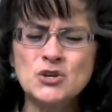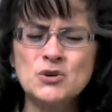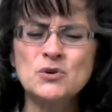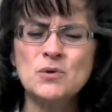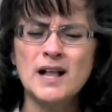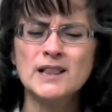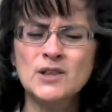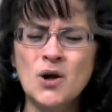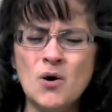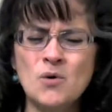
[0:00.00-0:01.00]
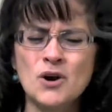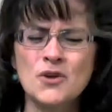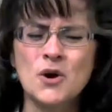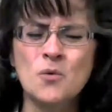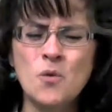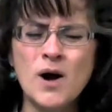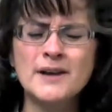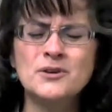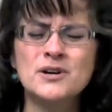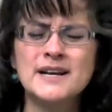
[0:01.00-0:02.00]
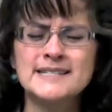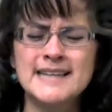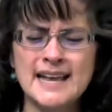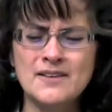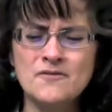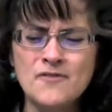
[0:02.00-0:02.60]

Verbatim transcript: you alone are the one who can take